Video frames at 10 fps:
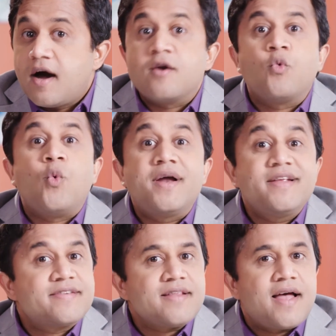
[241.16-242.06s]
on what
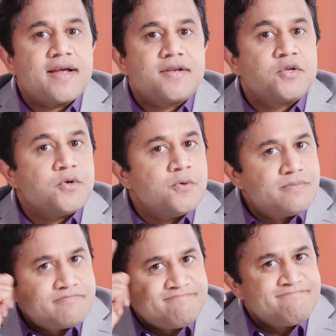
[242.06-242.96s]
it's like to
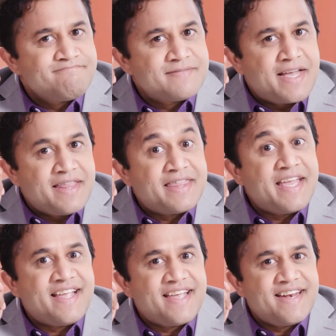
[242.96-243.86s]

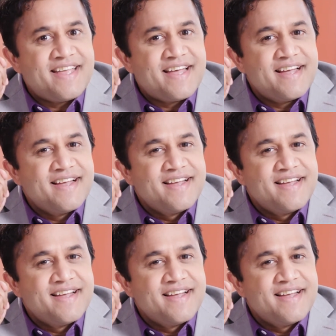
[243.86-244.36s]
Think India.